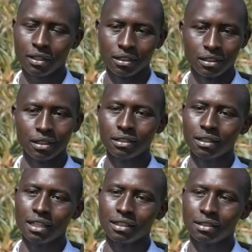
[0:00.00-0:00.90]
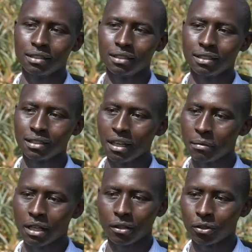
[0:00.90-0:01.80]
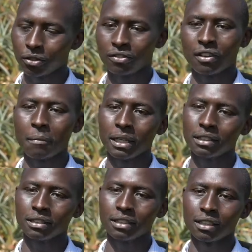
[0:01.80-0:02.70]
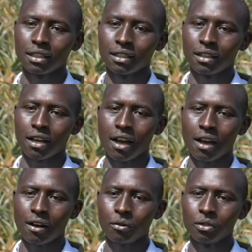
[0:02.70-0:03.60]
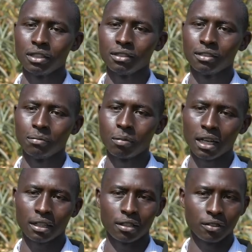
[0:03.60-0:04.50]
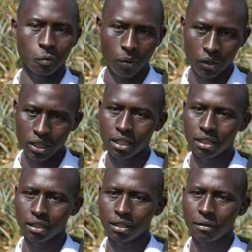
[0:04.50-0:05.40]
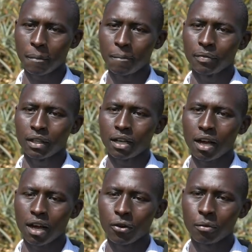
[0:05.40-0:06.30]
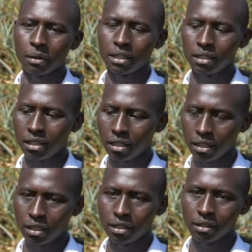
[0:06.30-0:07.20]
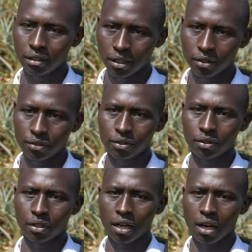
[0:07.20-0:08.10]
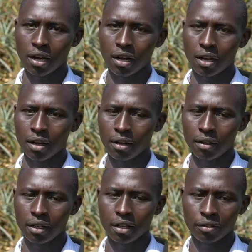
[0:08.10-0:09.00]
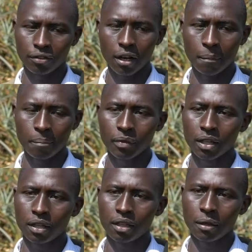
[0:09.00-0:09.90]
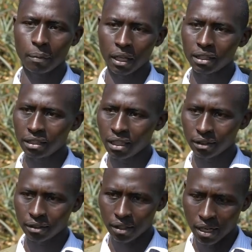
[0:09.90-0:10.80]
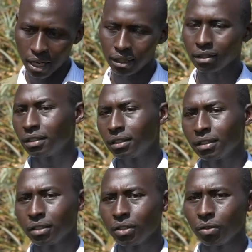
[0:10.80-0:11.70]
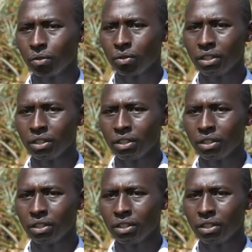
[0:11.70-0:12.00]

disease that is disturbing a lot of farmers, which is black leaf spot. Normally it generates itself in the farm. The plant just dies. You